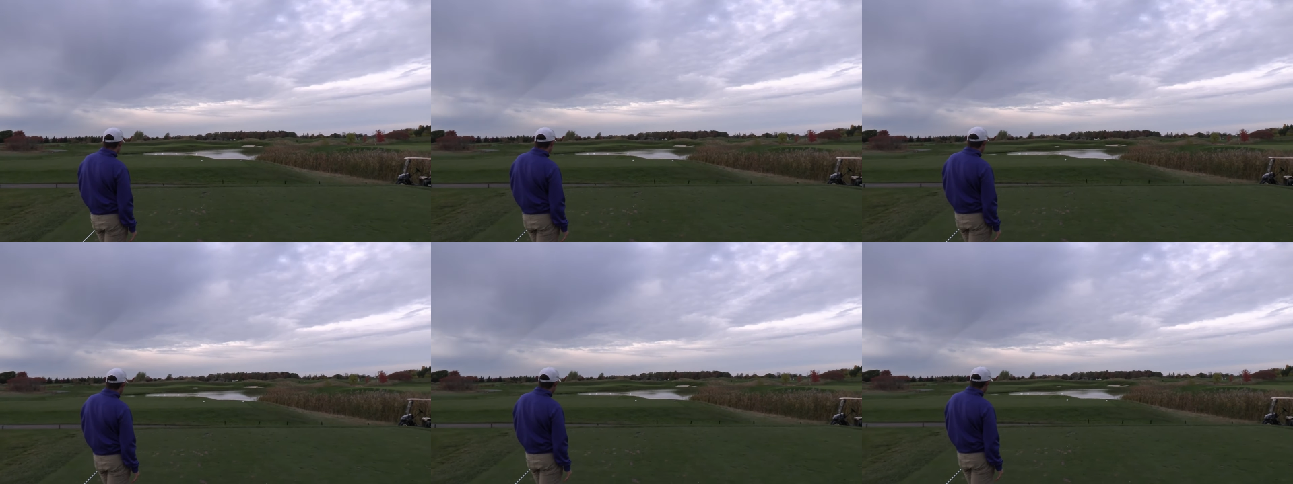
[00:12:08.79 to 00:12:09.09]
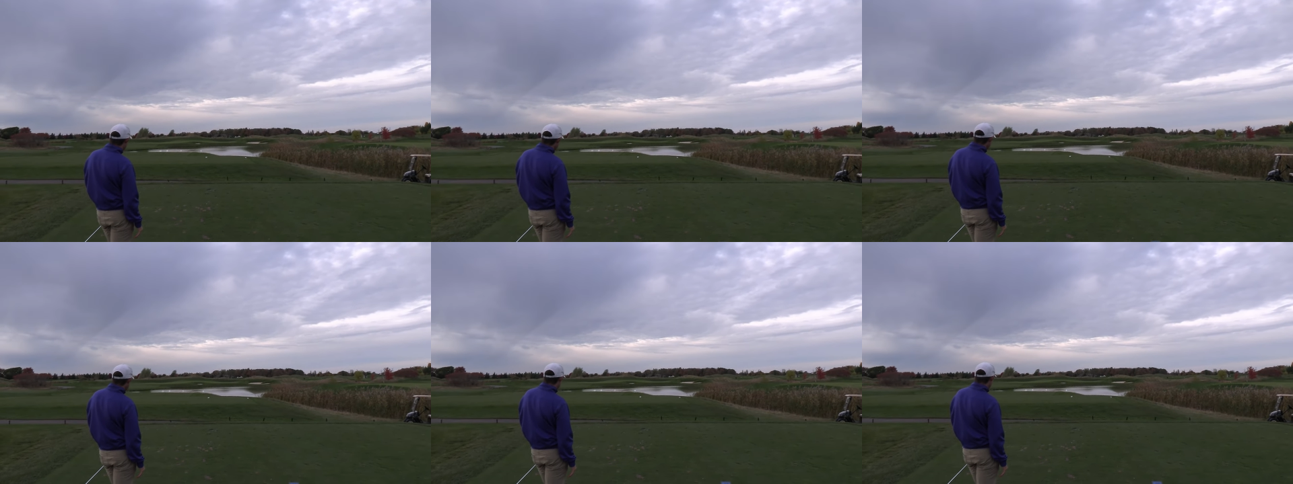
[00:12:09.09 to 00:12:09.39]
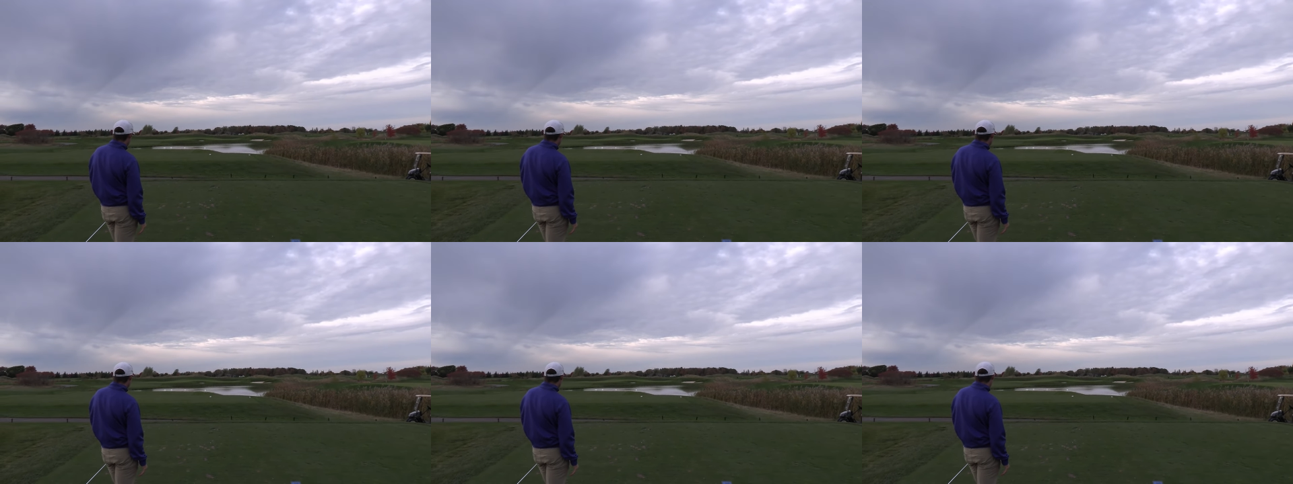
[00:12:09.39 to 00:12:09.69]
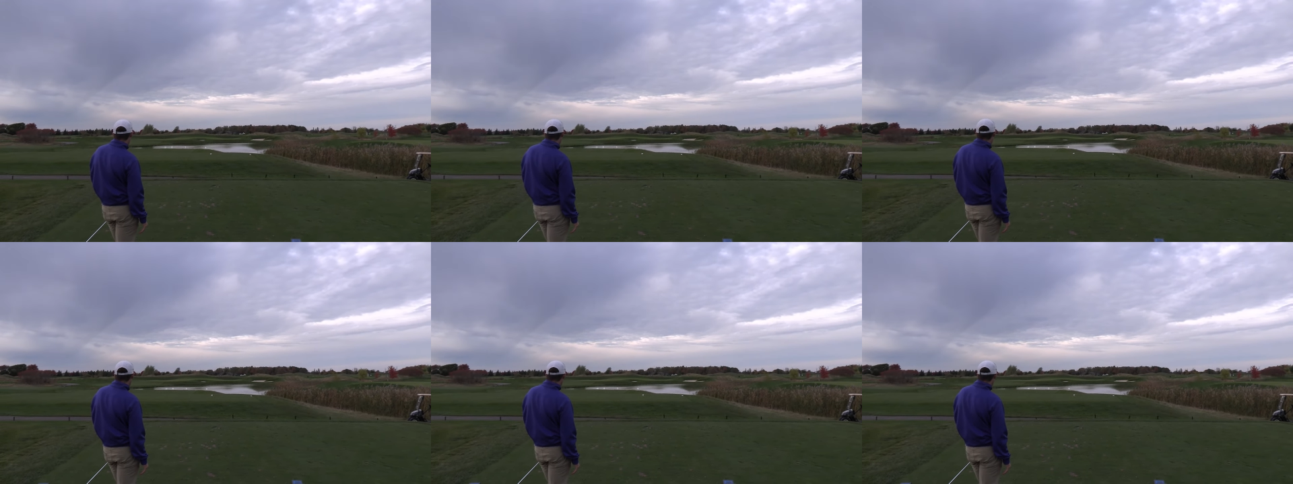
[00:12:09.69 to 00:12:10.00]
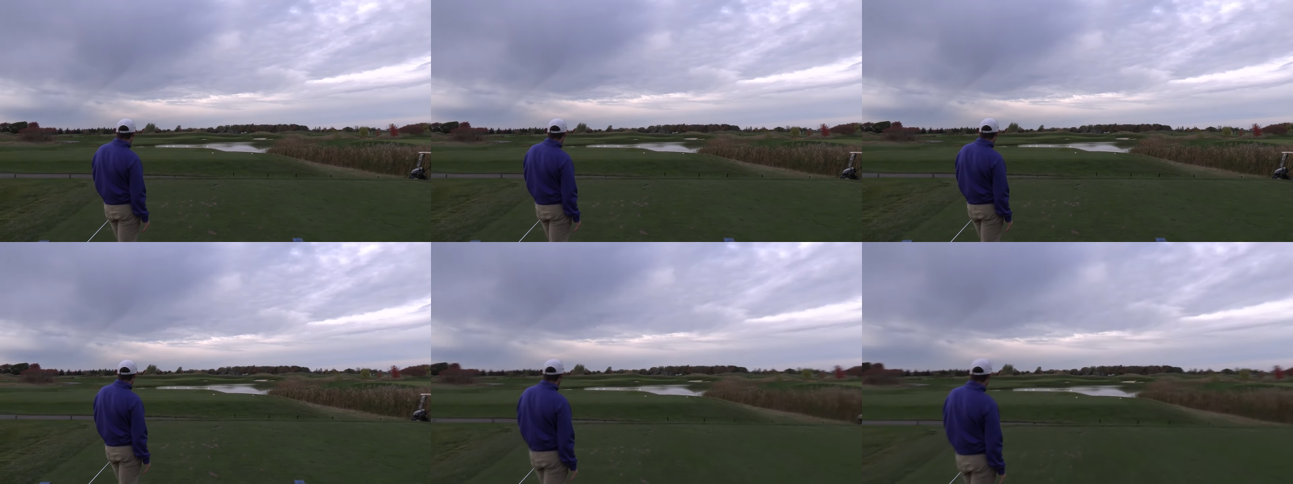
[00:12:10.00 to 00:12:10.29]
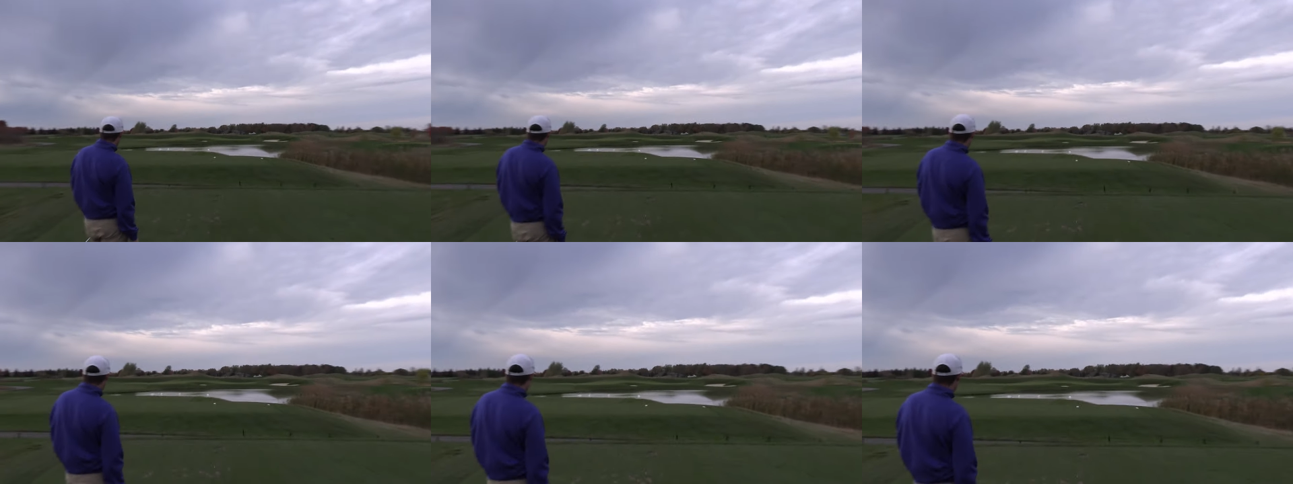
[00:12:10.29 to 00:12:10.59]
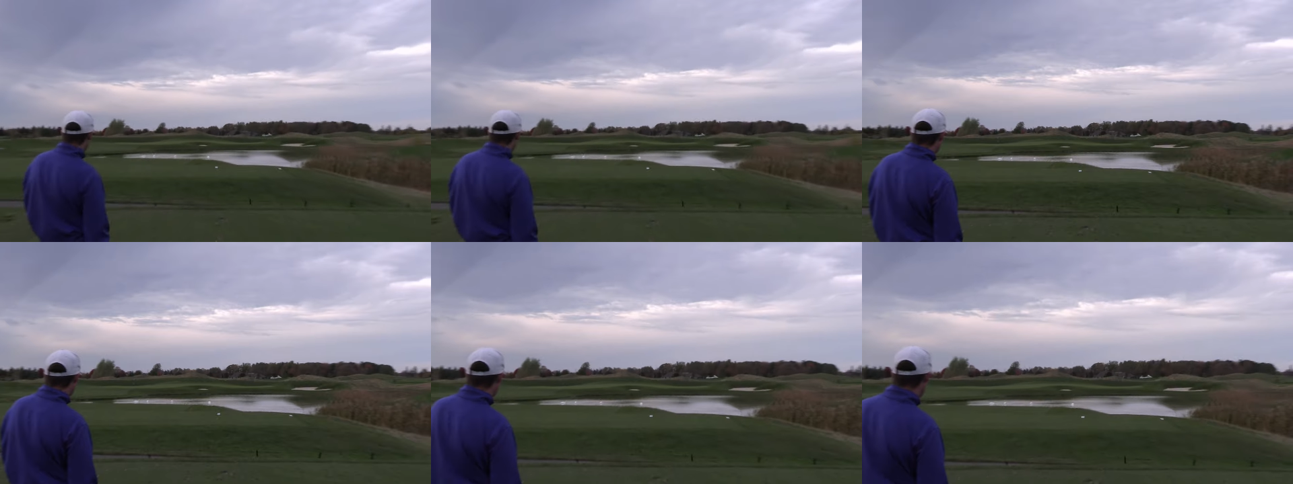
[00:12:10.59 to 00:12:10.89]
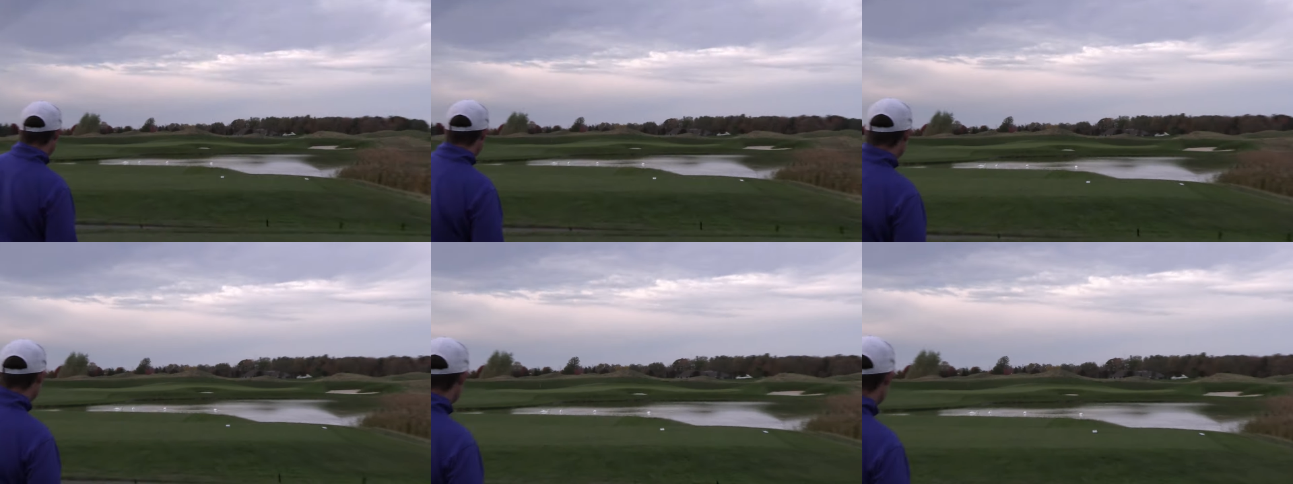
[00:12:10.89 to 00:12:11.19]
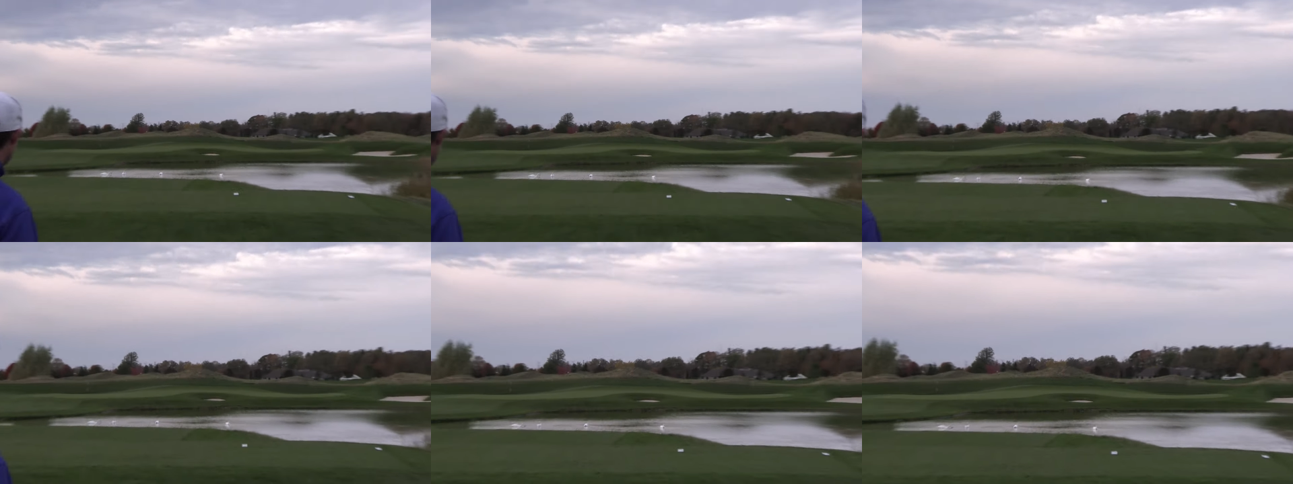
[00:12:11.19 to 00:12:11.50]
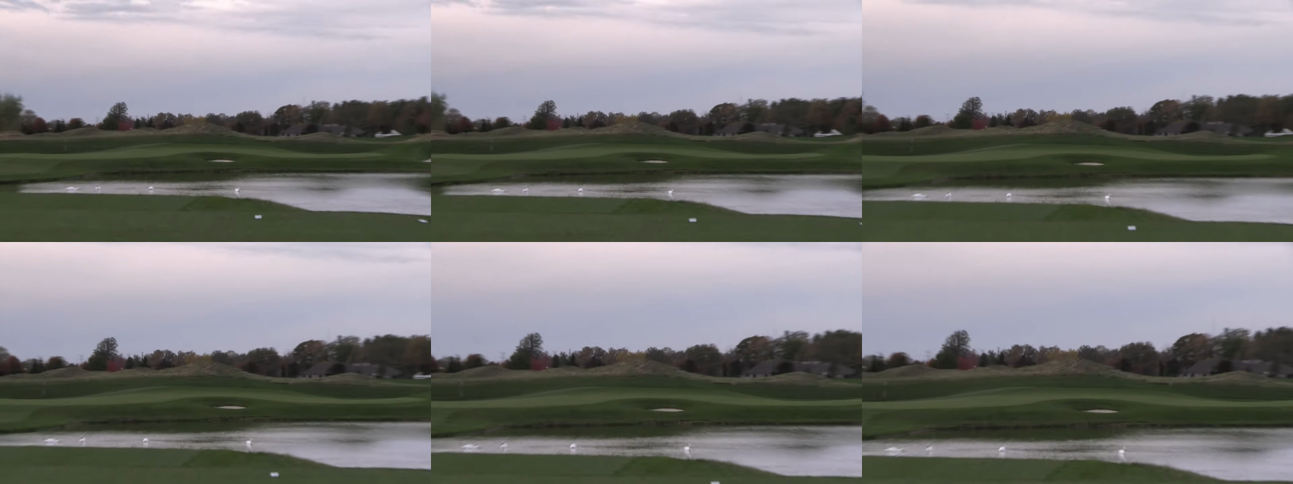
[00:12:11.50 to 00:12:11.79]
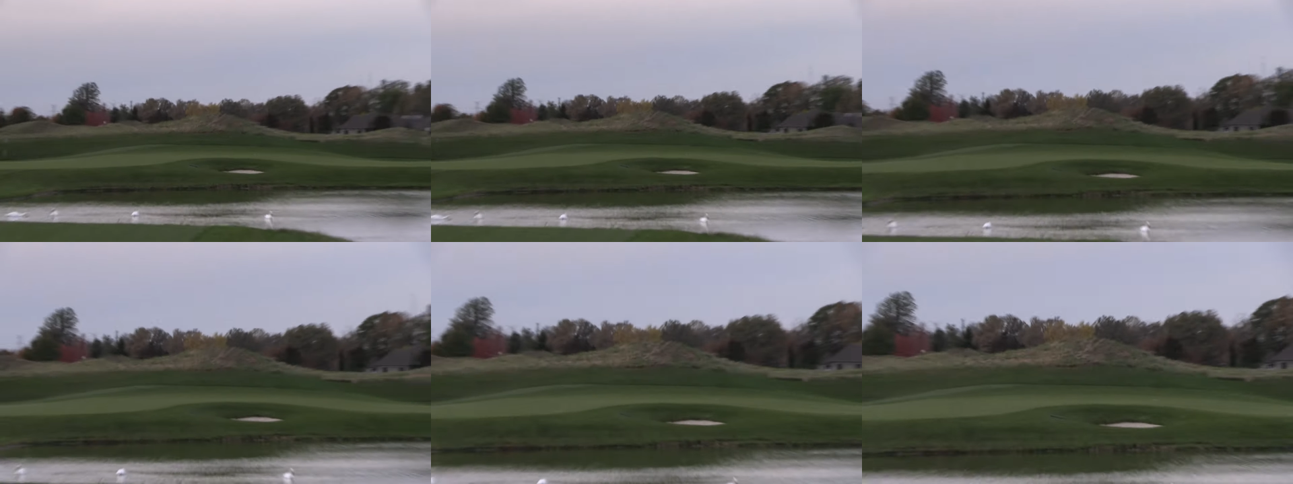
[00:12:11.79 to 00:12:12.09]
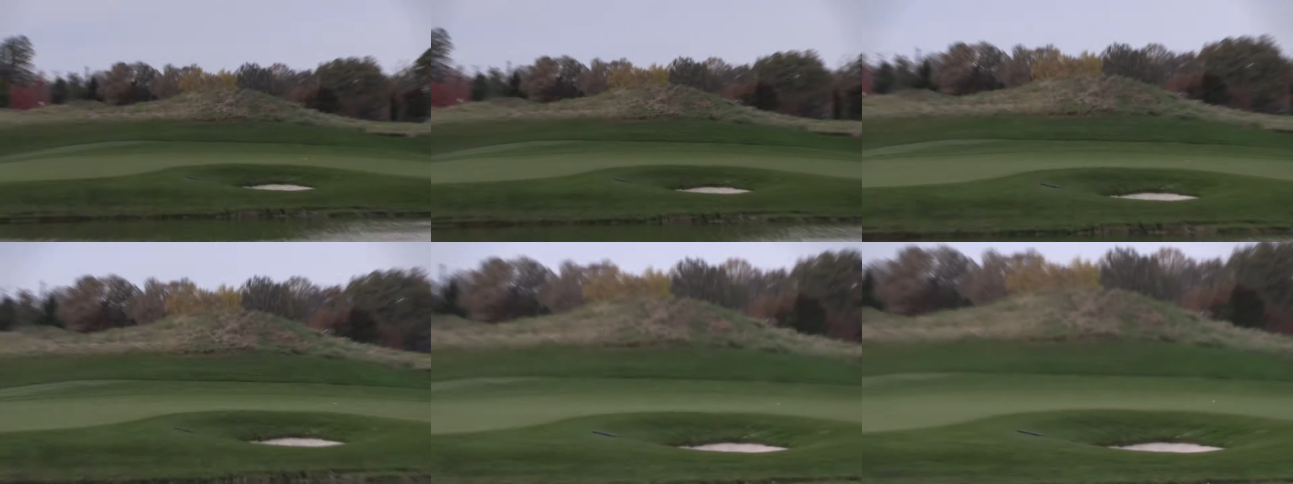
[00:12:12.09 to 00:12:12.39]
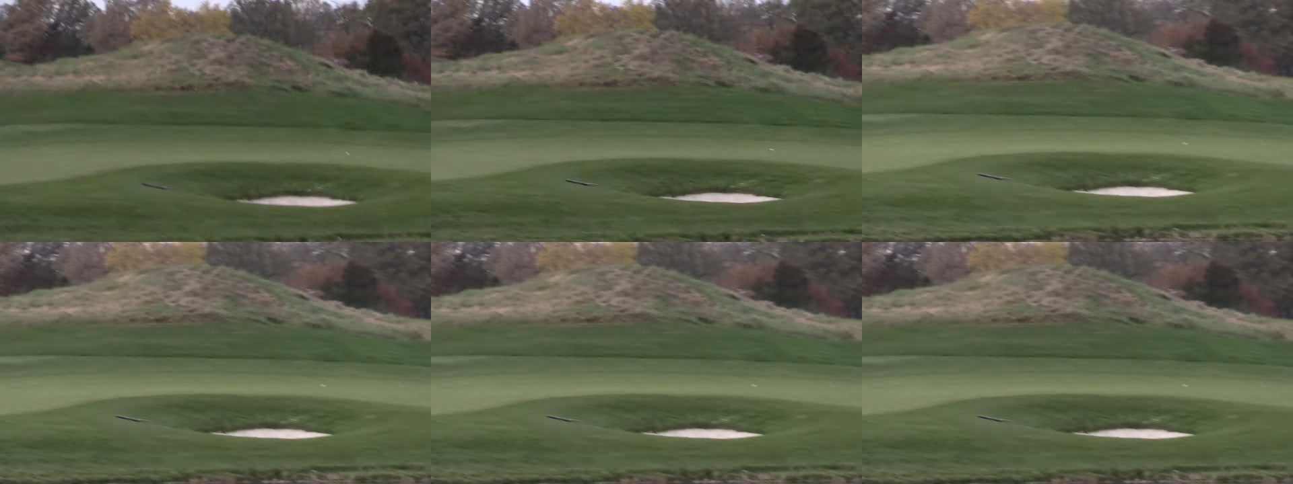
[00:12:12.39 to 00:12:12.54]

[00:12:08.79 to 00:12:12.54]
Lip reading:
(no speaker visible)